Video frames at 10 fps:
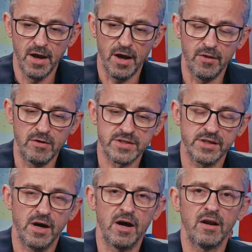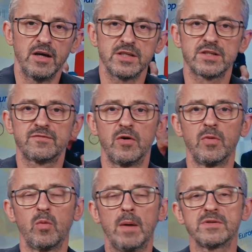And those are the highlights from
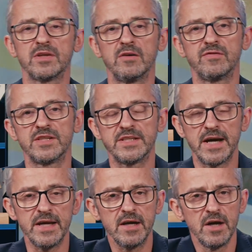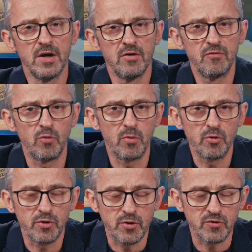the website for today. For
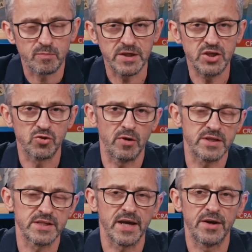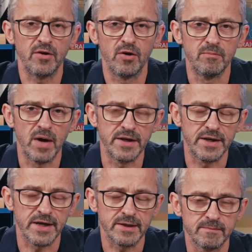more news, please join us again on
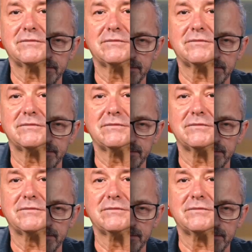Monday.